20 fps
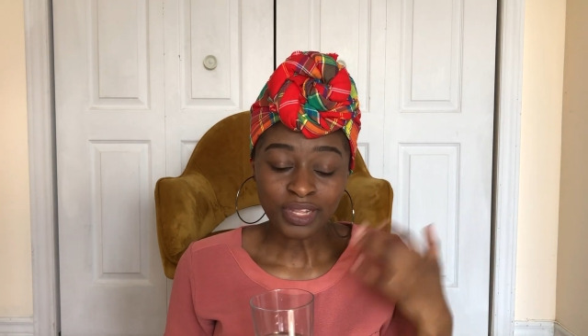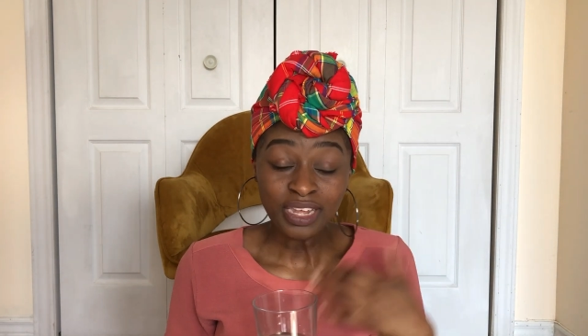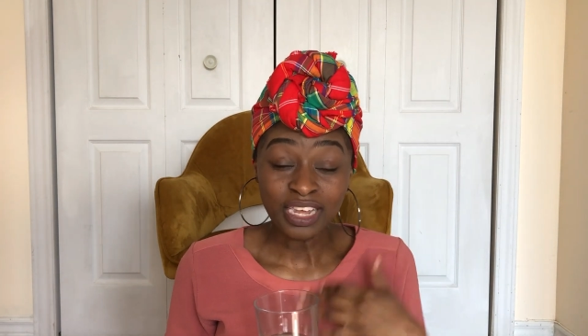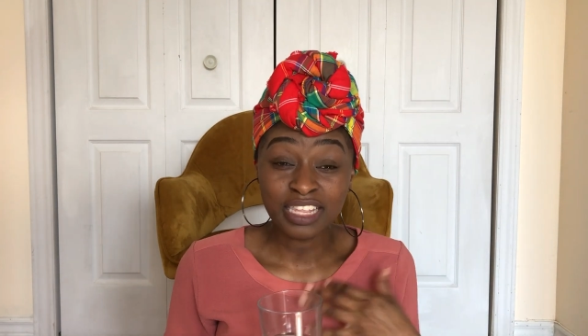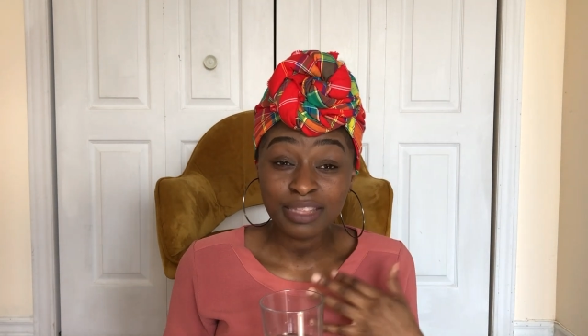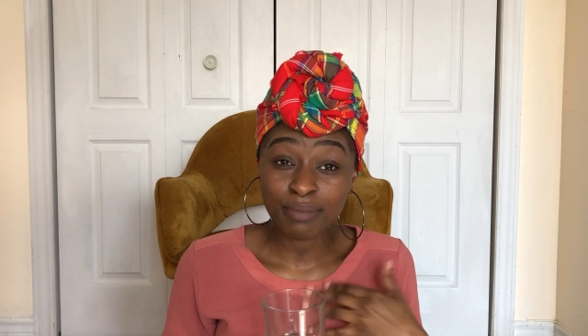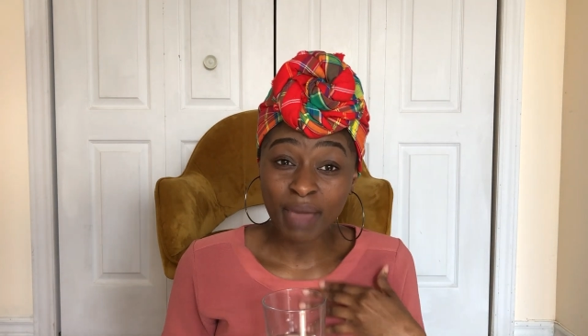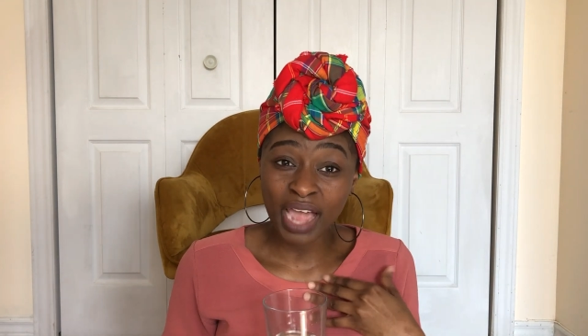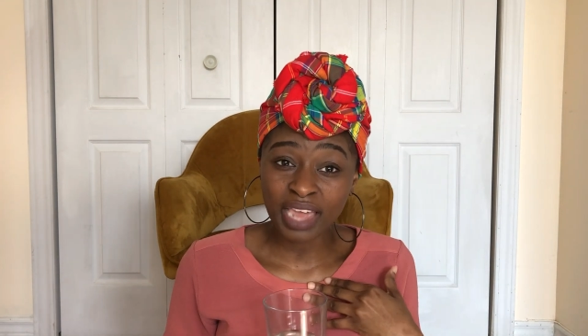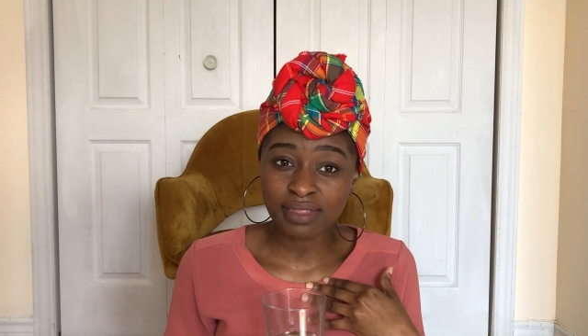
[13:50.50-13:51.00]

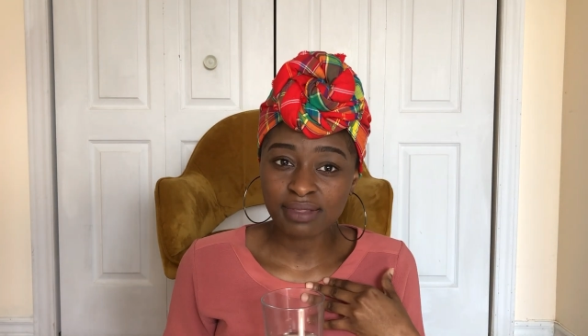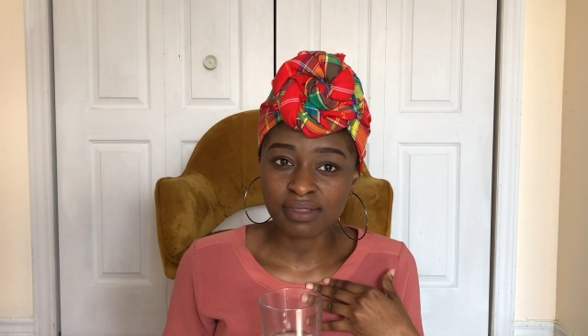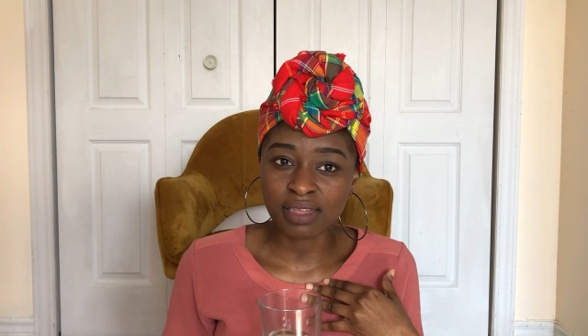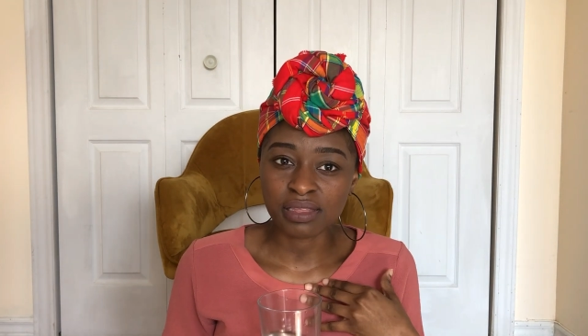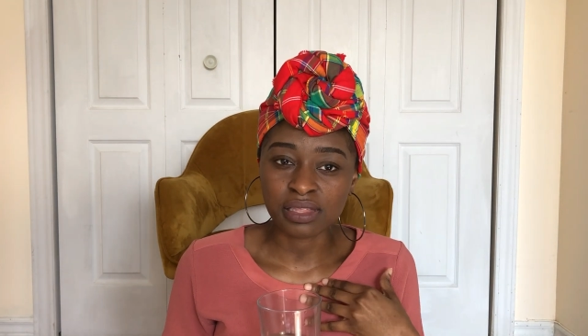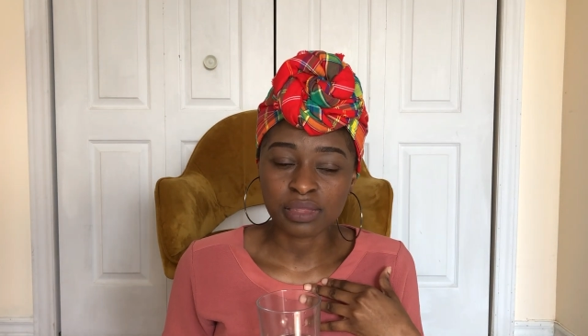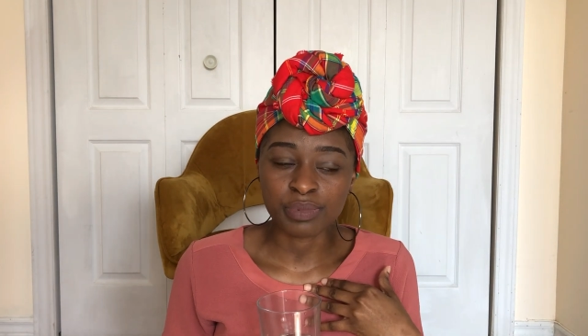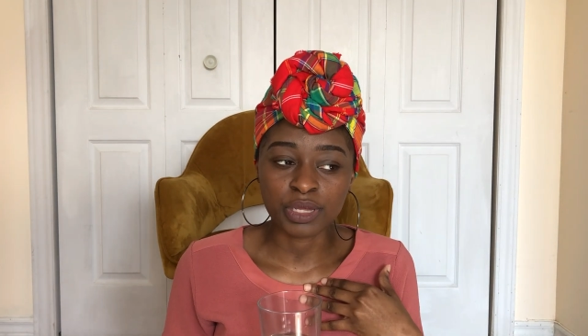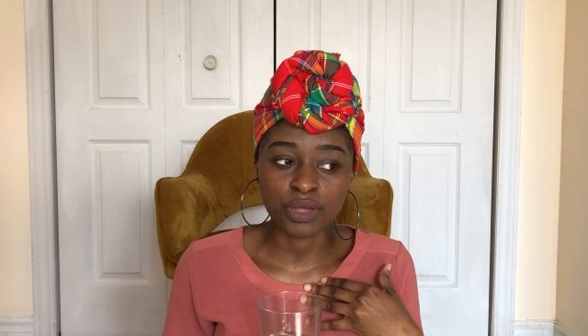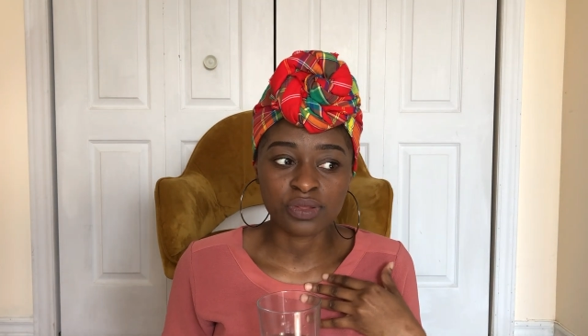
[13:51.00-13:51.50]
in my
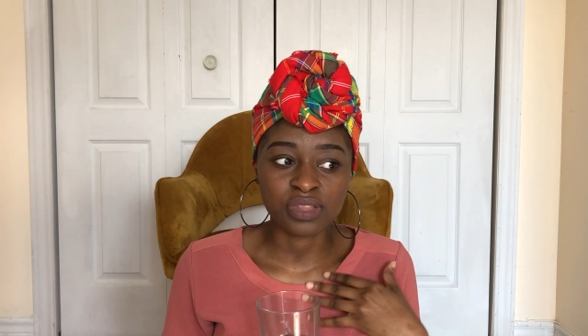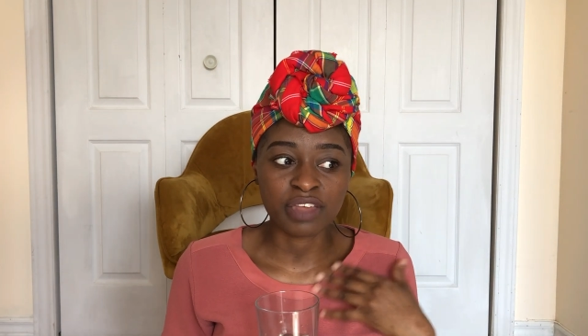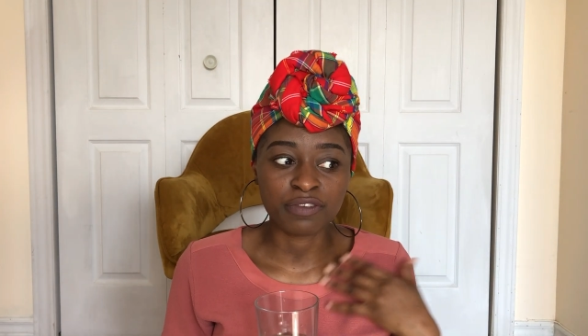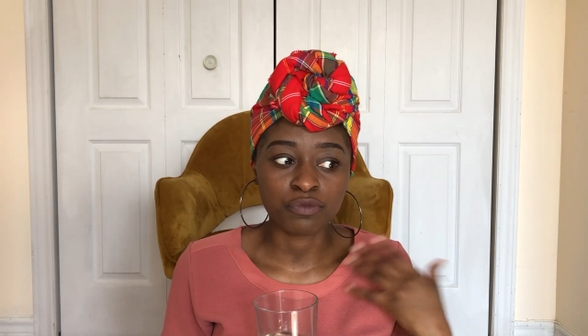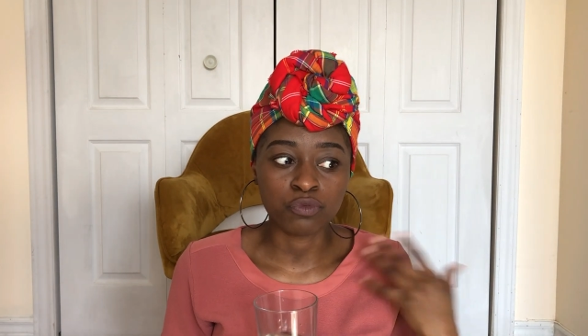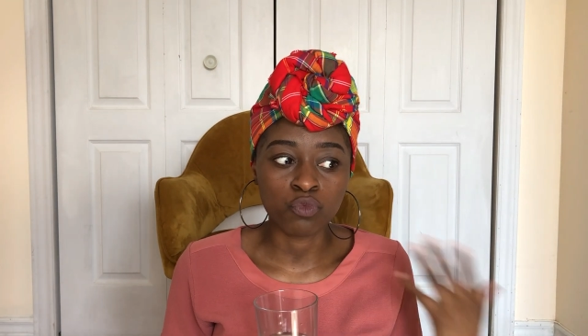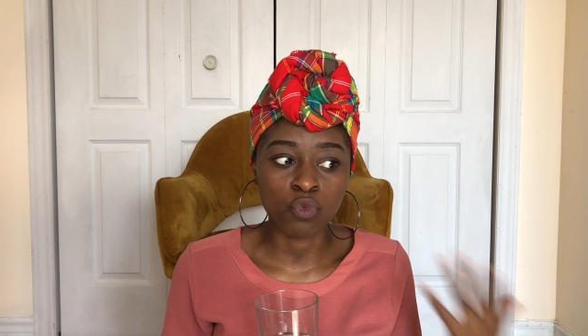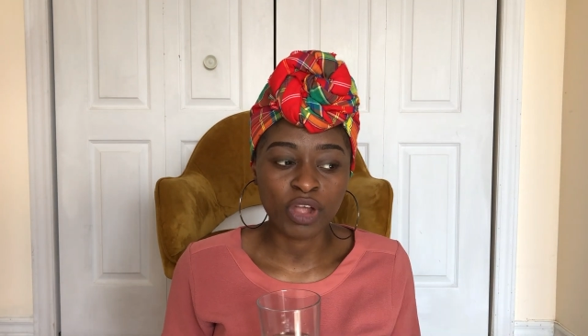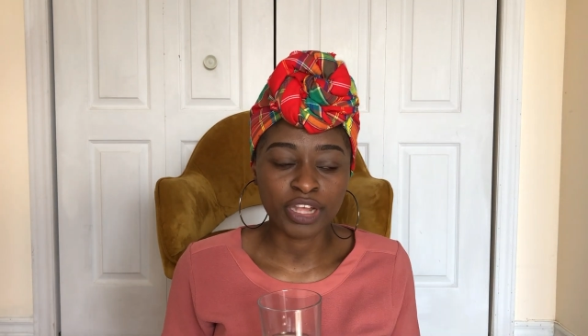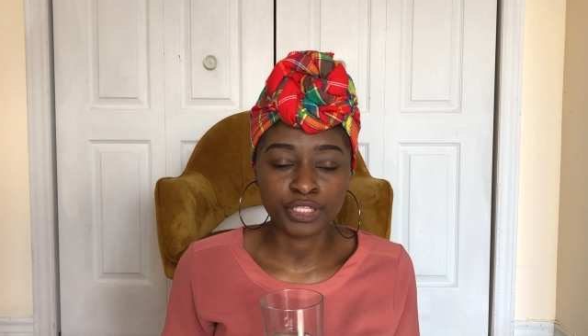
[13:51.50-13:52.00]
sense, because
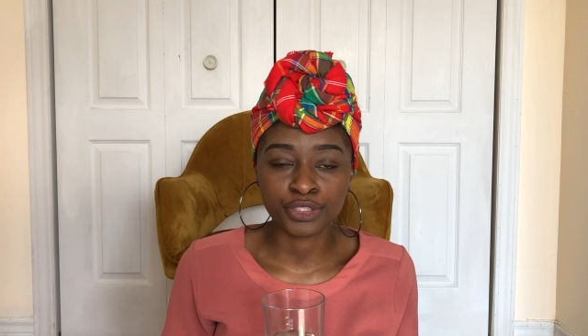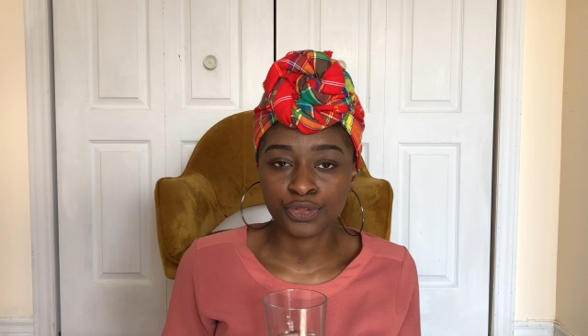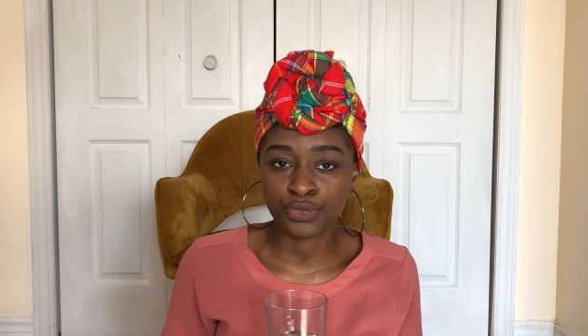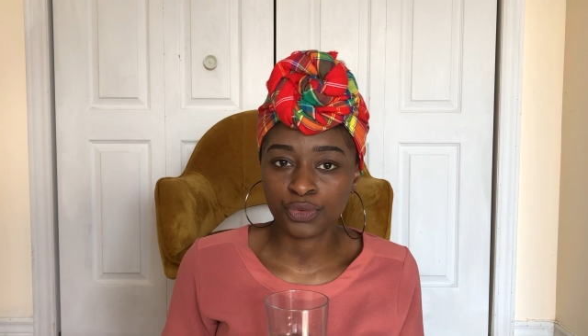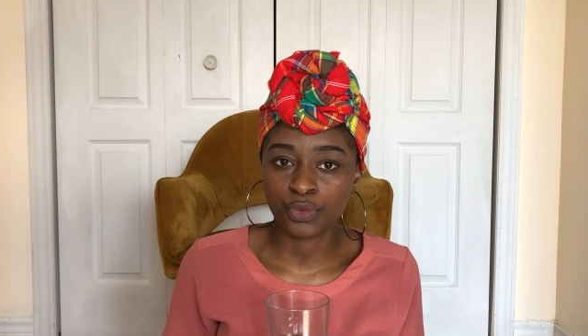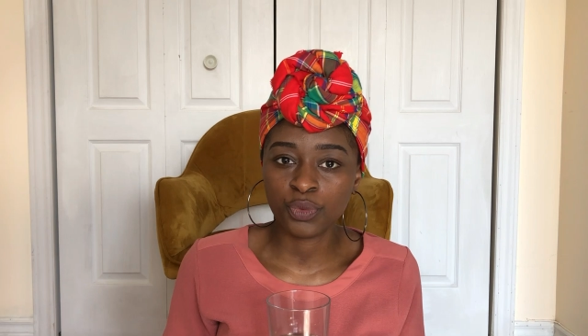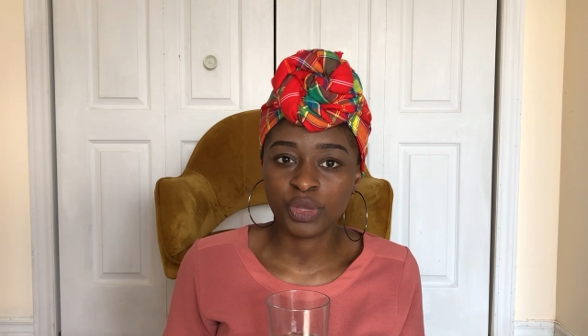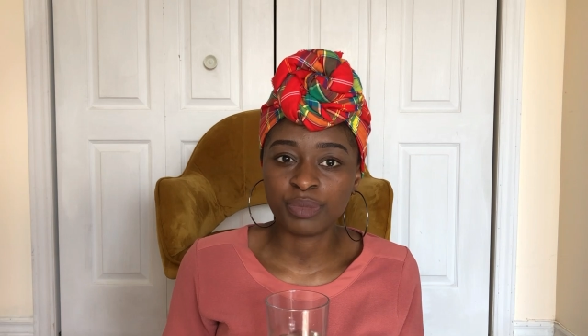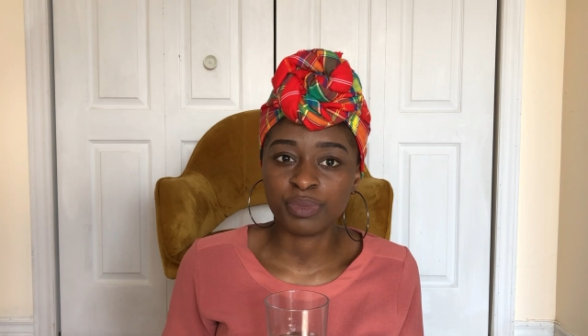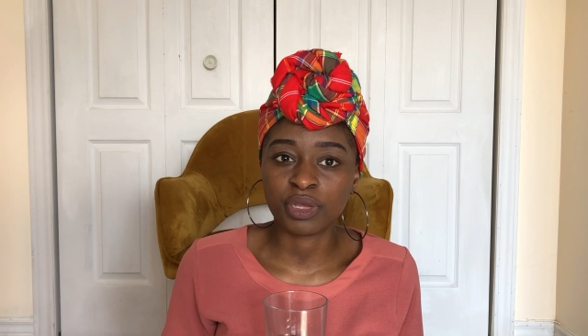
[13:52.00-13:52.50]
I've went
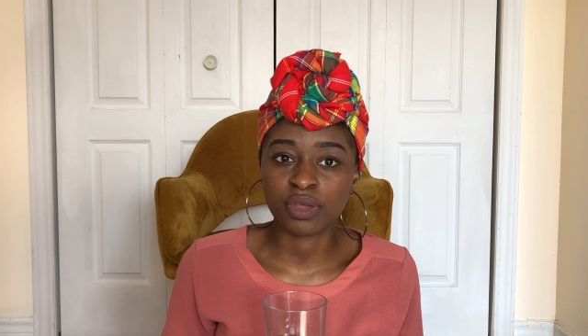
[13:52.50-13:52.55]
through it,